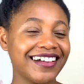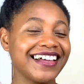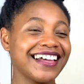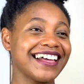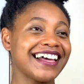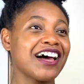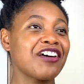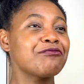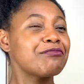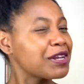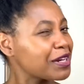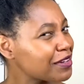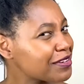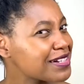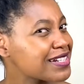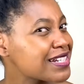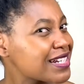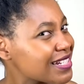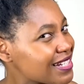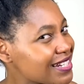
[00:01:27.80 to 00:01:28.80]
I've been
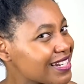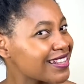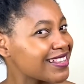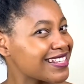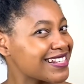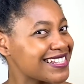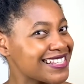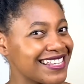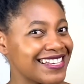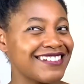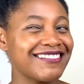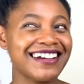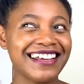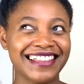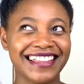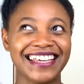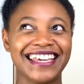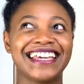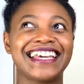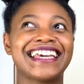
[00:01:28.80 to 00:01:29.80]
consistent this year, I
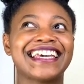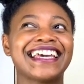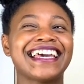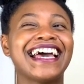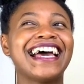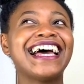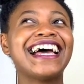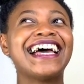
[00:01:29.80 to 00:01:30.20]
think,